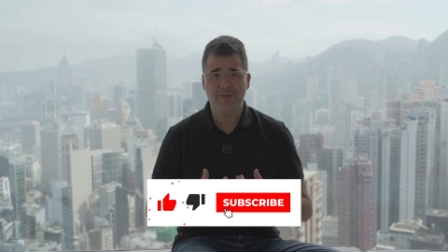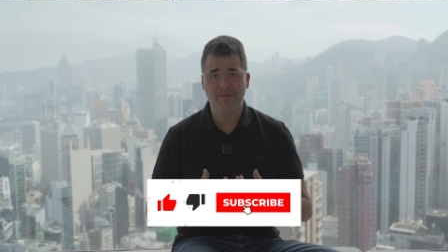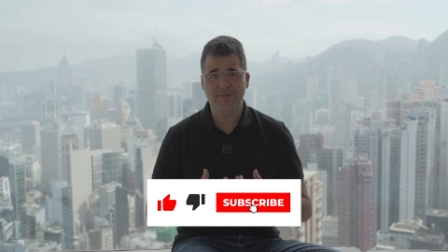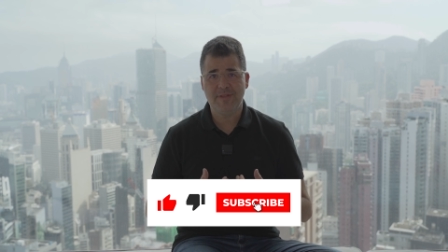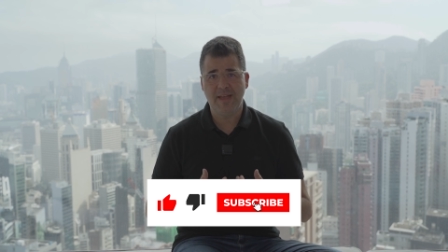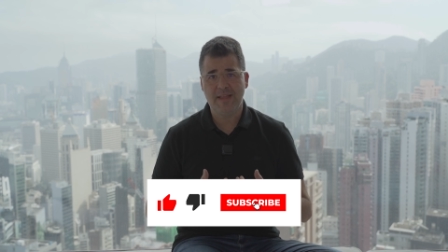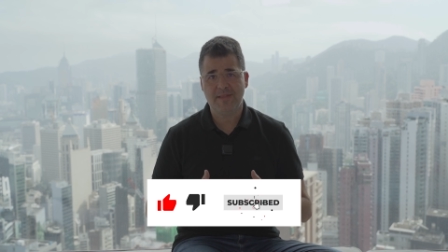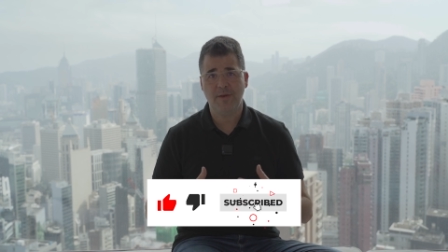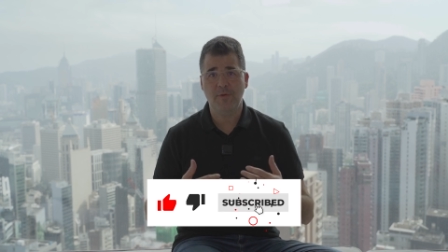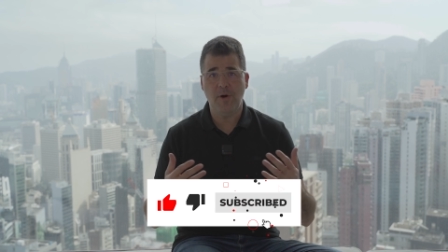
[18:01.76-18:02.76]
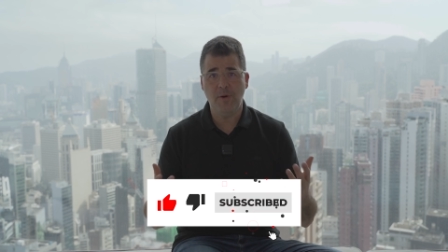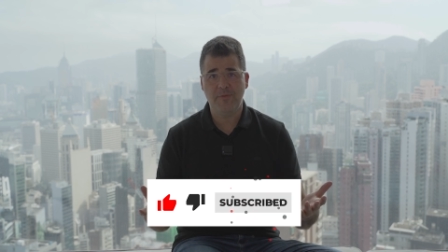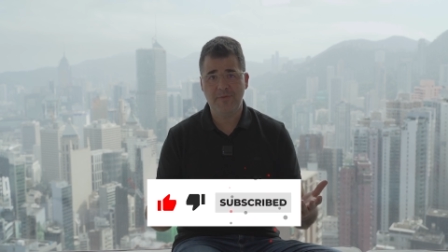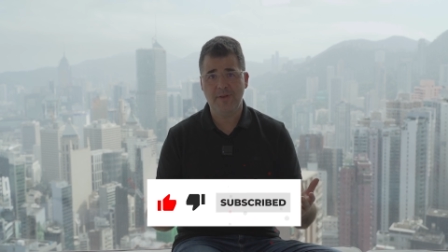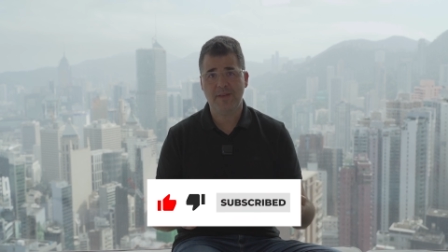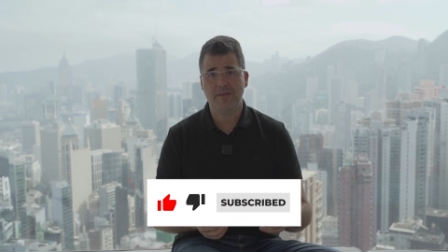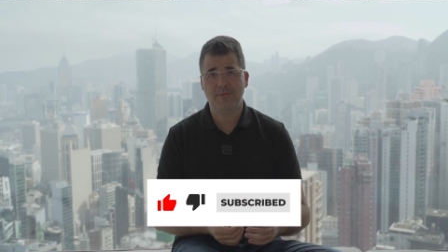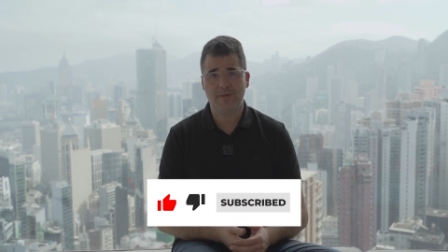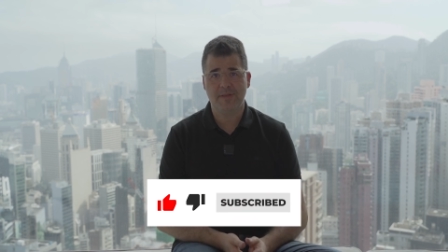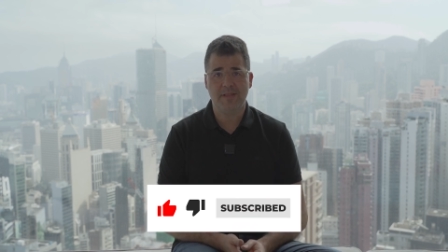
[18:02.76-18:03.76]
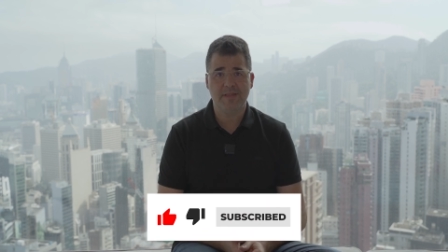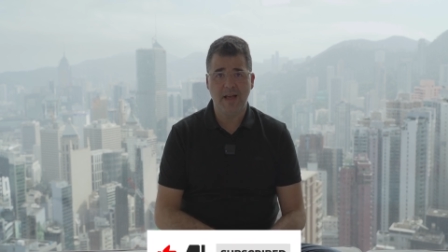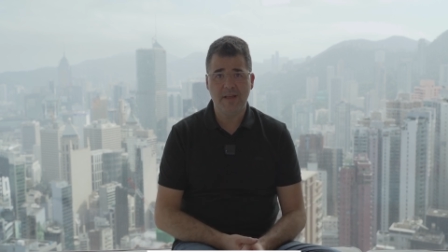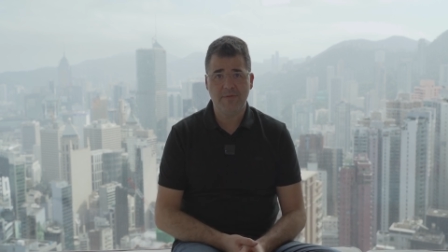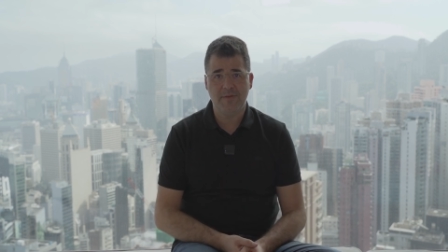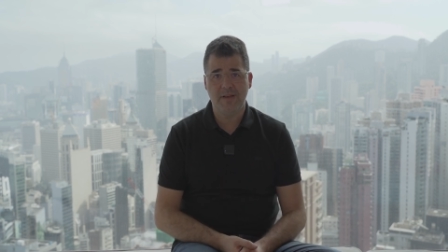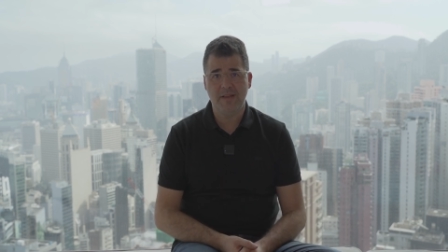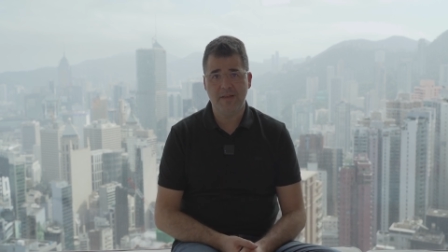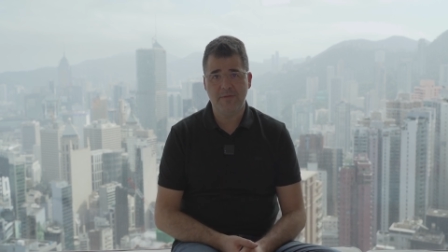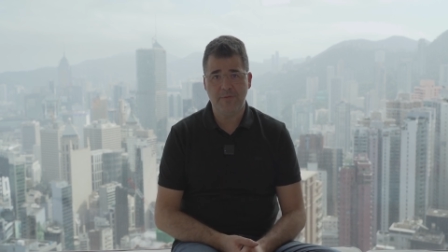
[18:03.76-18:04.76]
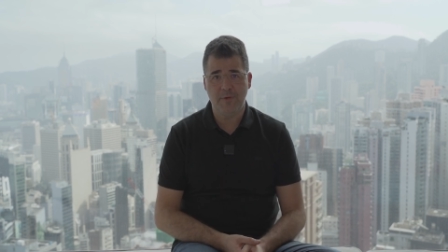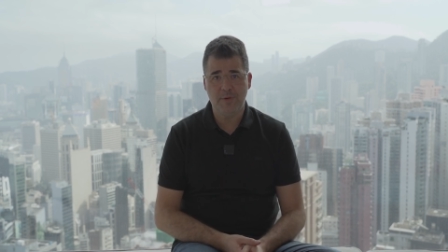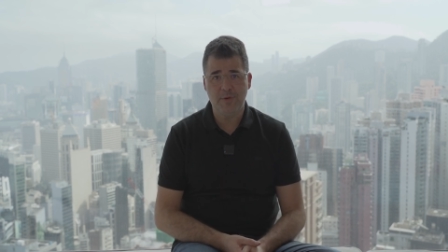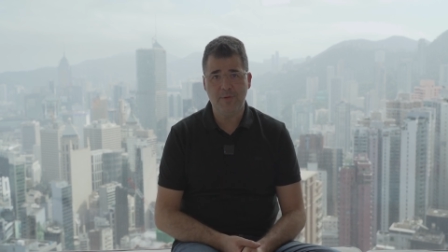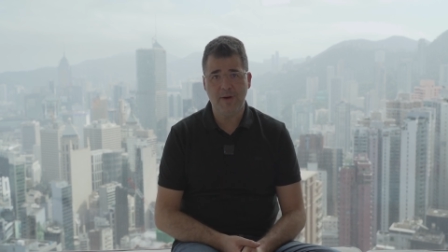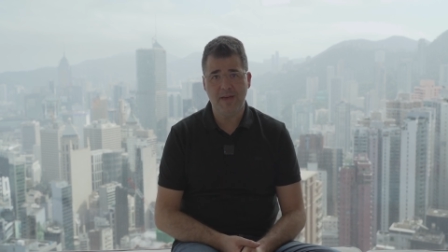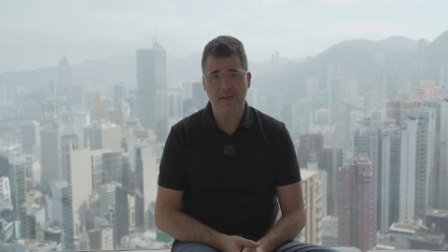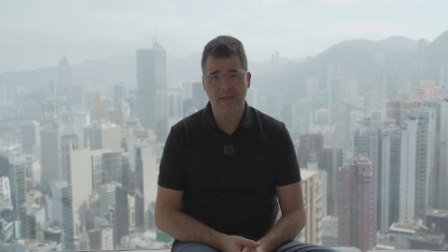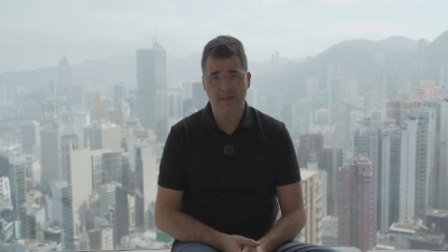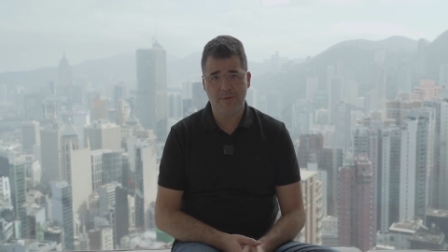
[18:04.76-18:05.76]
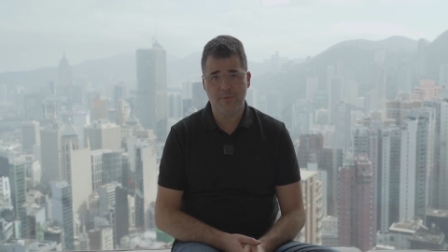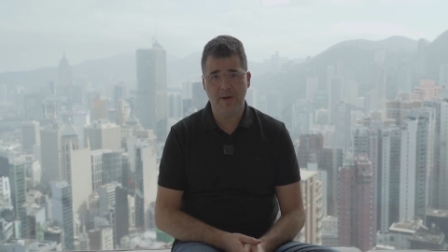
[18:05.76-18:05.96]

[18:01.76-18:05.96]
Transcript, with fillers: to do that, so hopefully it was insightful for you as